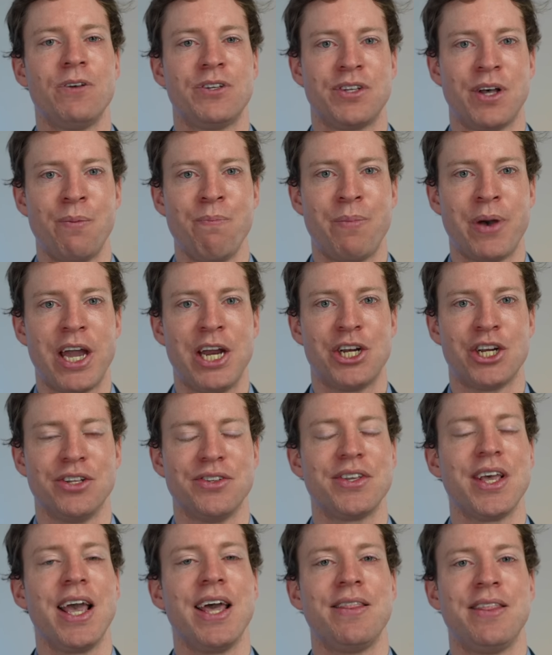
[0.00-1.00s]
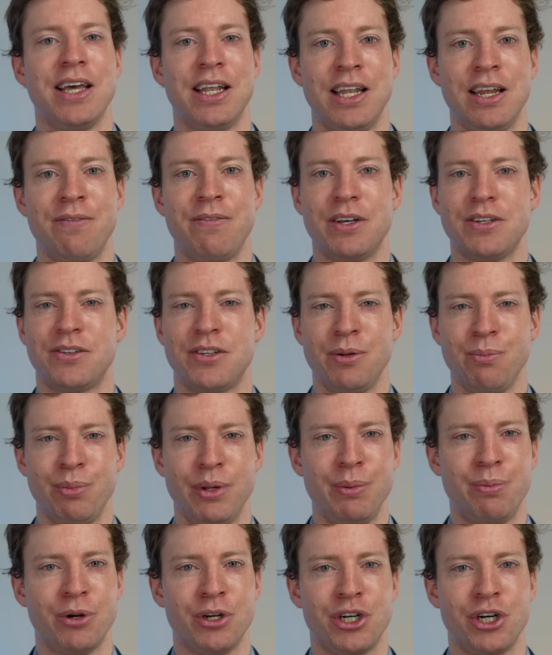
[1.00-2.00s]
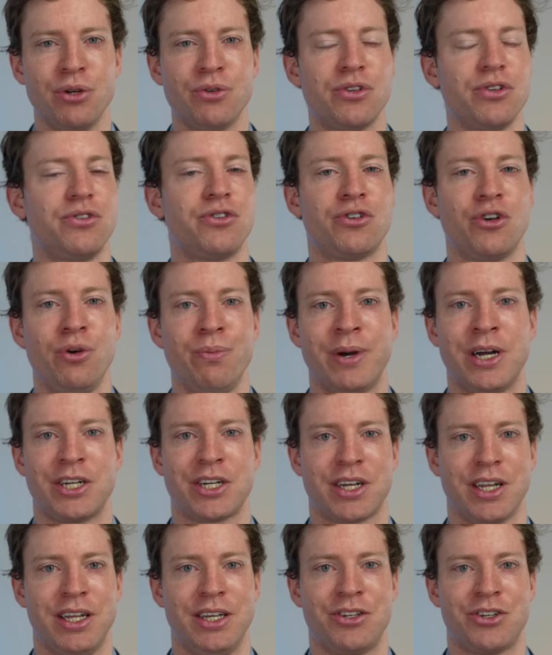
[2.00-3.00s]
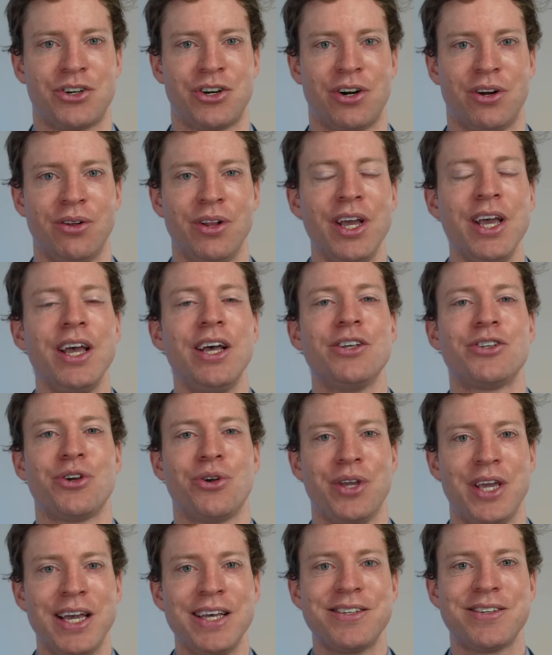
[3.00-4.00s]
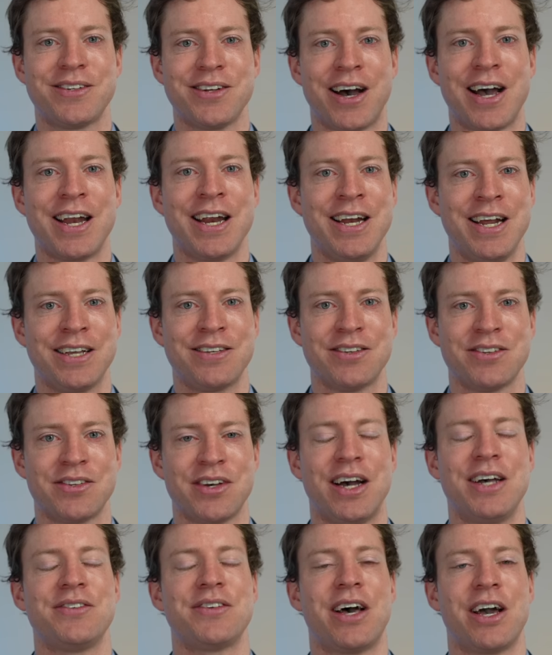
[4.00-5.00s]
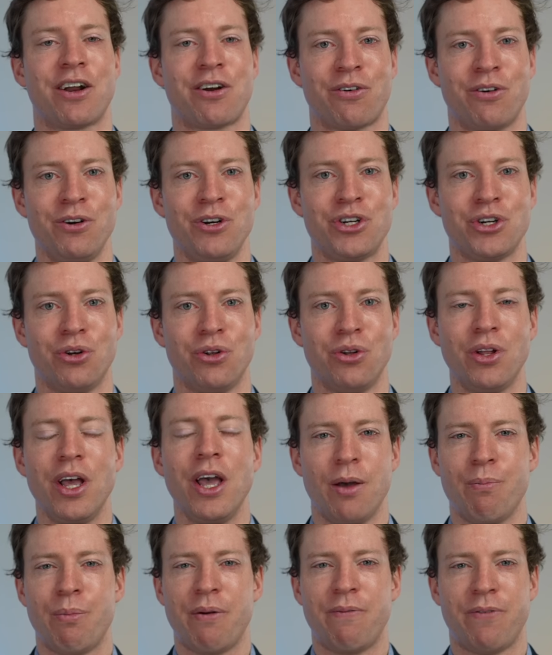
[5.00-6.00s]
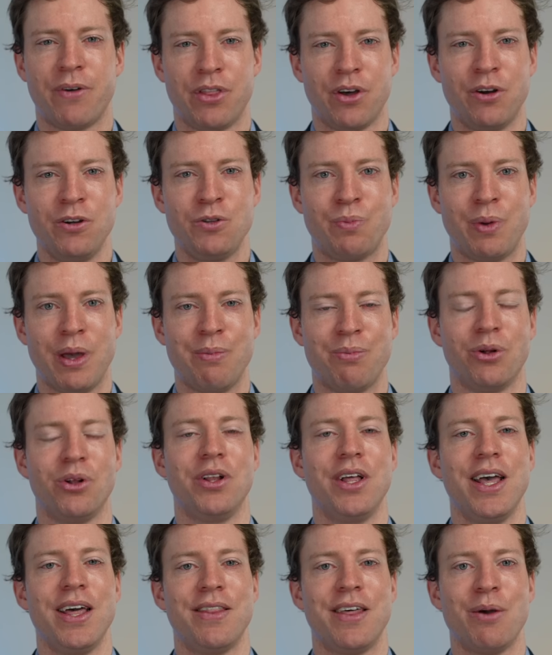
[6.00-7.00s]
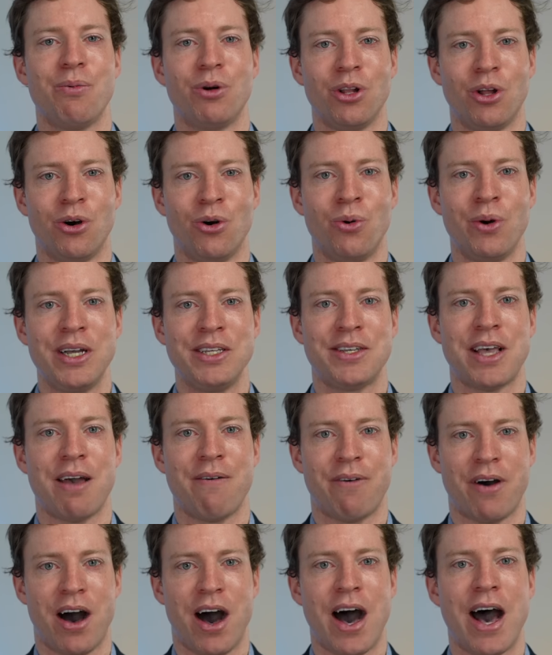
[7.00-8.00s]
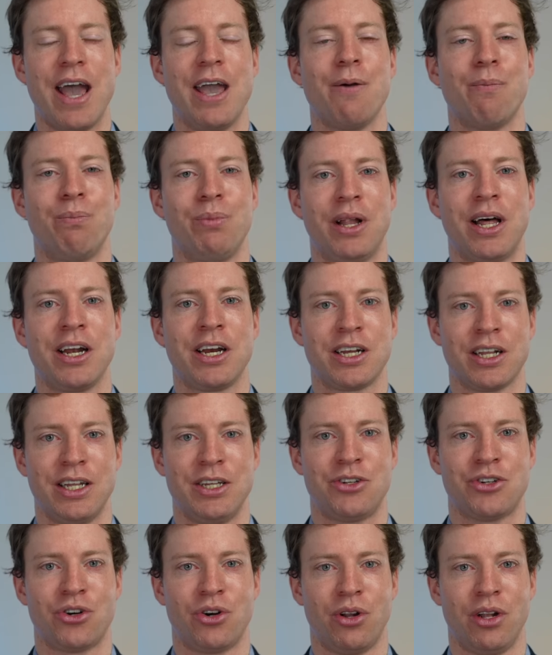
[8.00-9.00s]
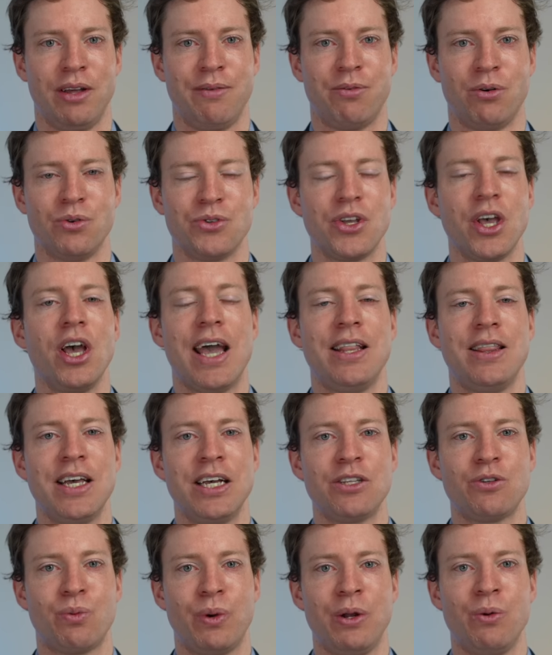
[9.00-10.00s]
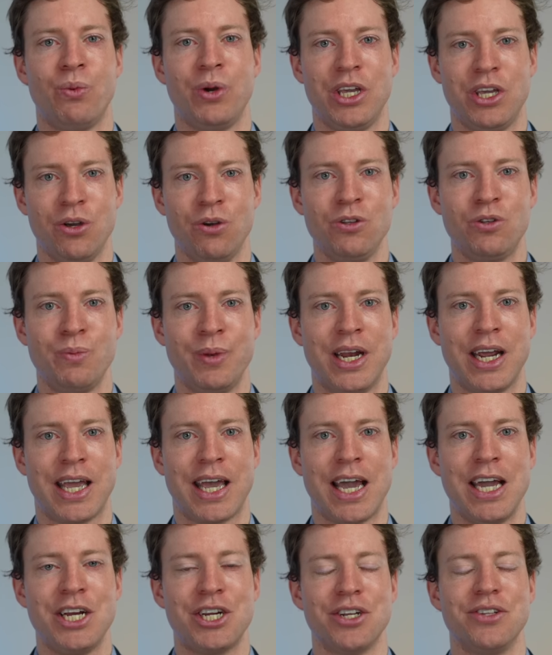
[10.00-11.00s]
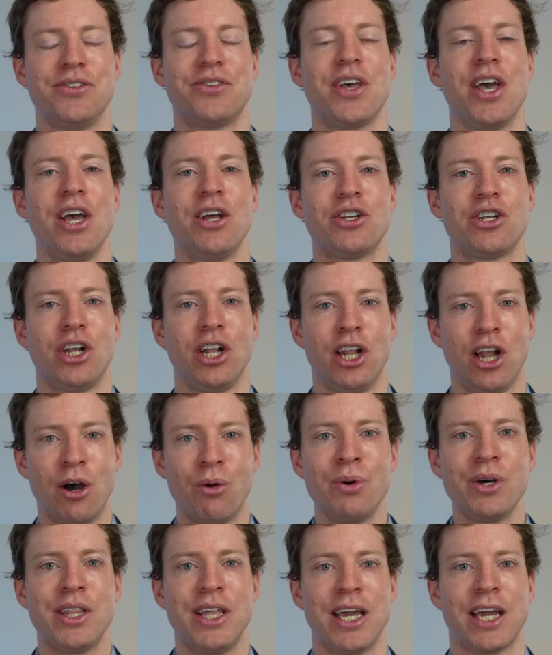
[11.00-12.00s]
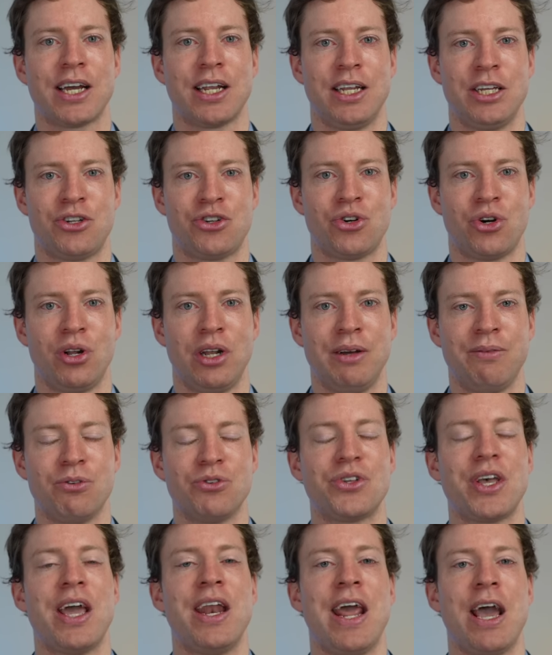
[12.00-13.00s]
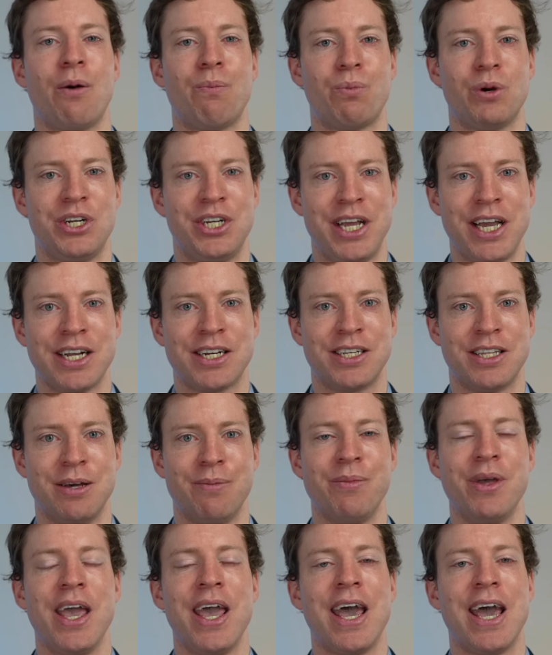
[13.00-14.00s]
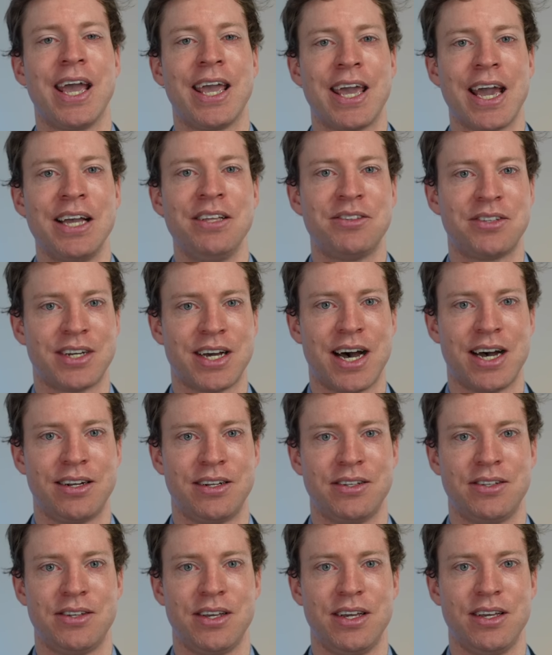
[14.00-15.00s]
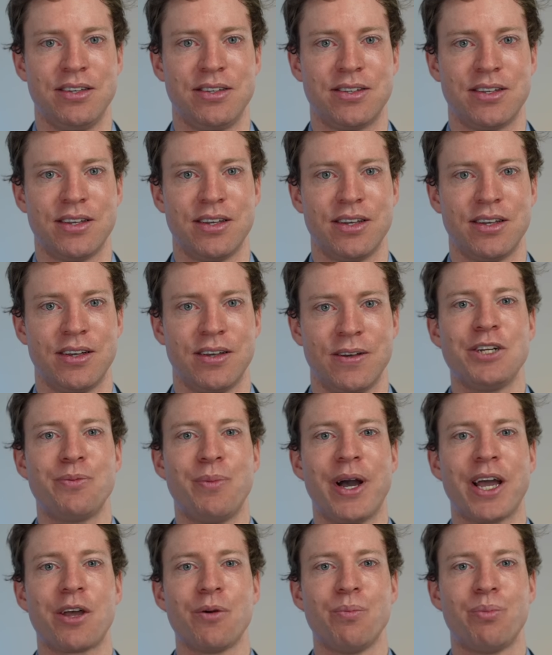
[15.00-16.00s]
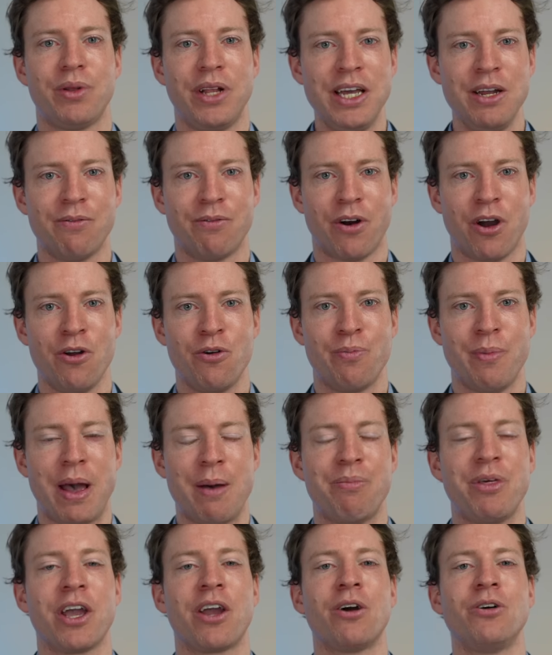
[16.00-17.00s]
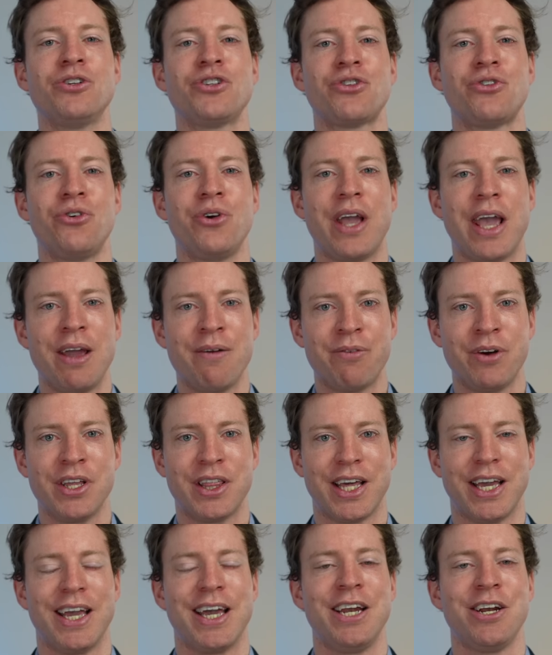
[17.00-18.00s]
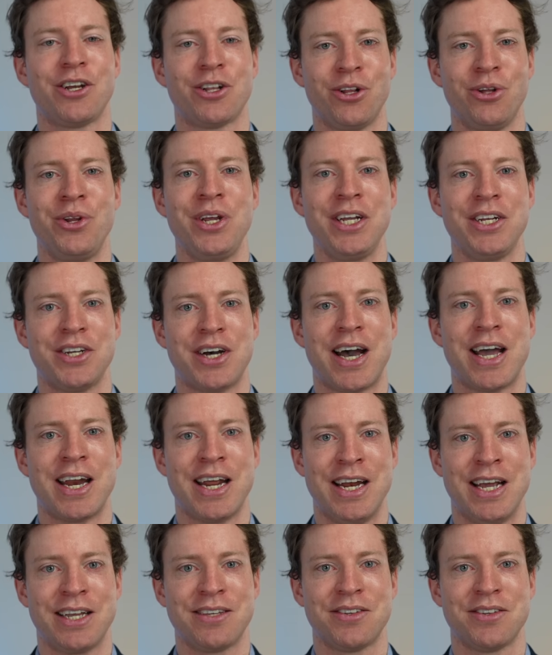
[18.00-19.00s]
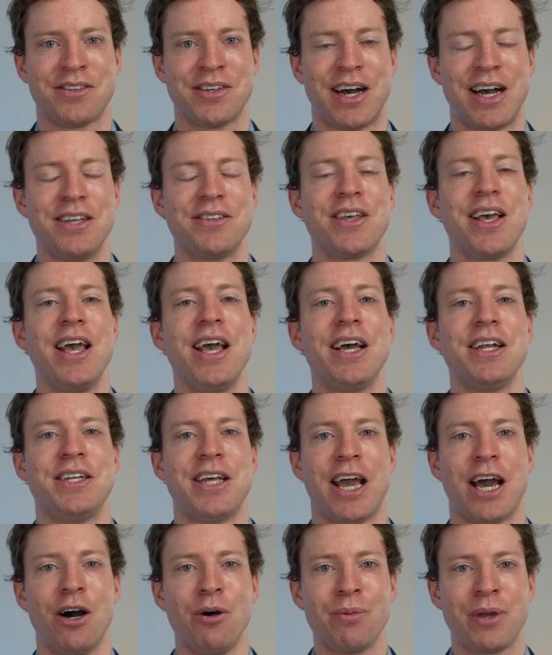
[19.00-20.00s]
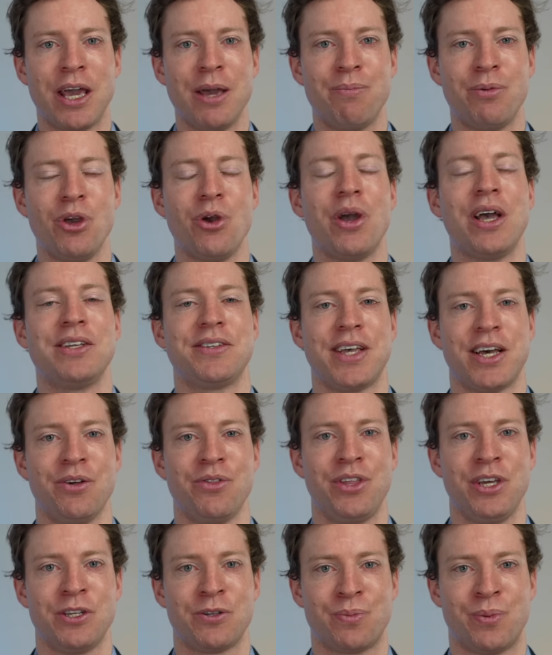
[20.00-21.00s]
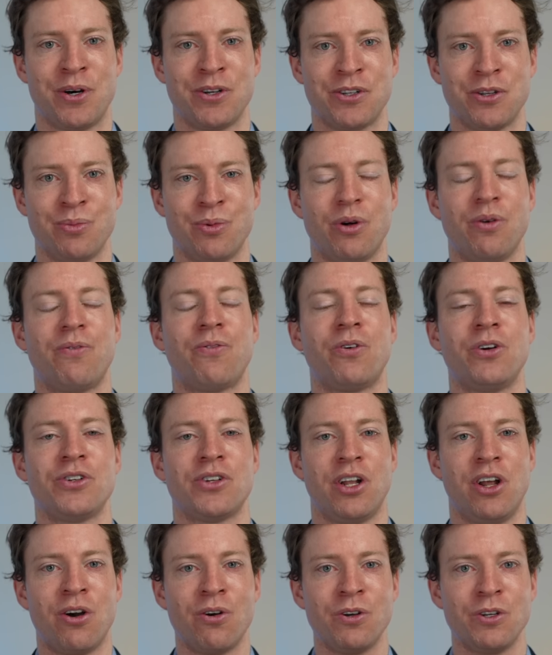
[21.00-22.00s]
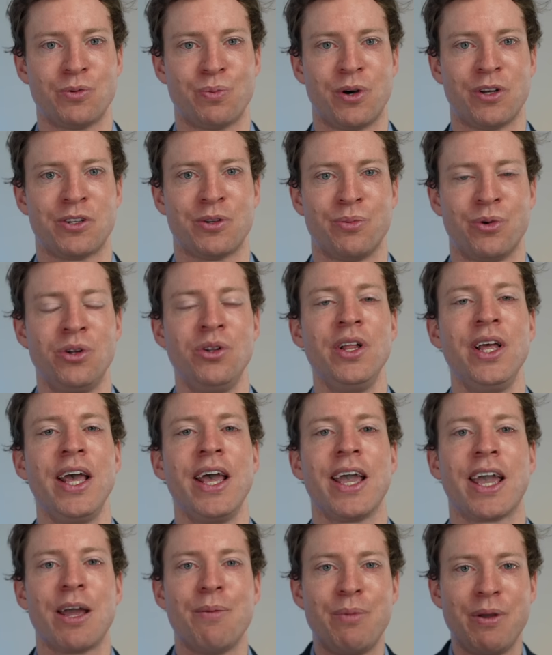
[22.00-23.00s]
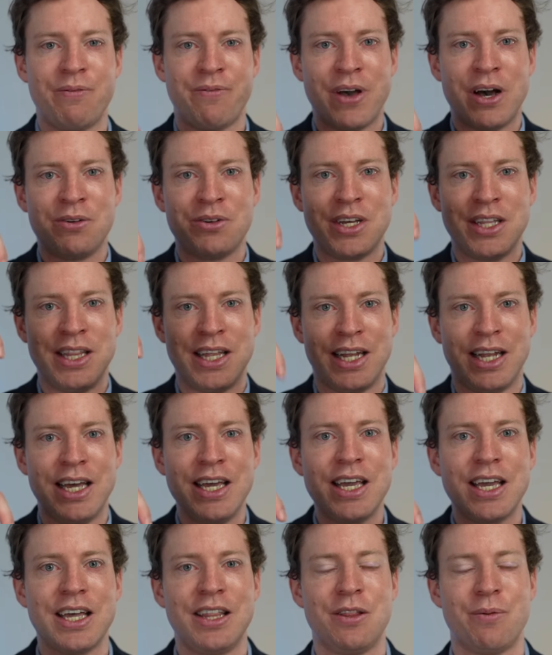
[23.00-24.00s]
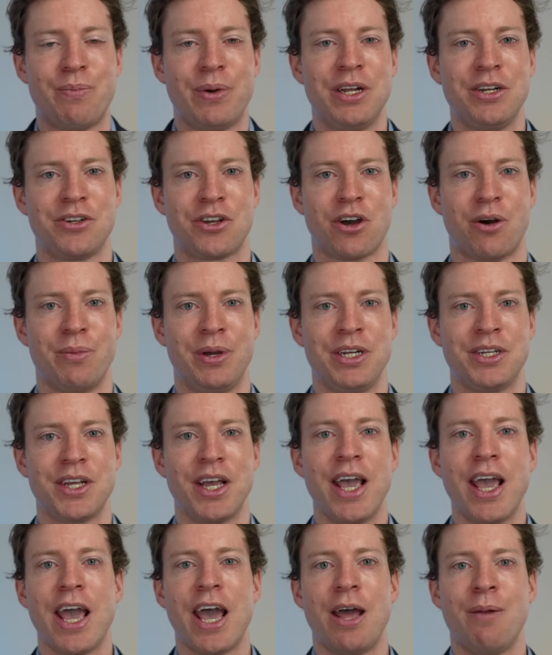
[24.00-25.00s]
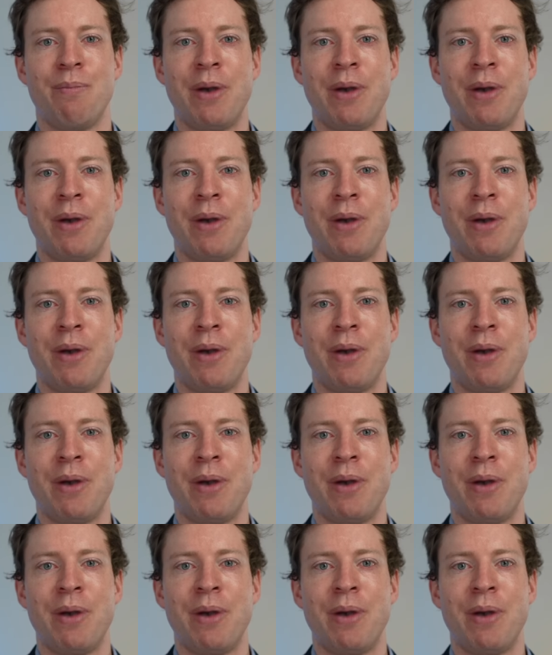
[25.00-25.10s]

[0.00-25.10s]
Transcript: For some patients, their liver simply produces too much cholesterol, so yes, diet and exercise are crucial. But for those people, they will always have high blood cholesterol levels, and that's when we use medications to lower their cholesterol levels and help protect them against heart disease. And my complete roadmap that goes through everything, including diet and exercise, to help keep you as healthy as possible for as long as possible, can be found in the link in the pinned comment.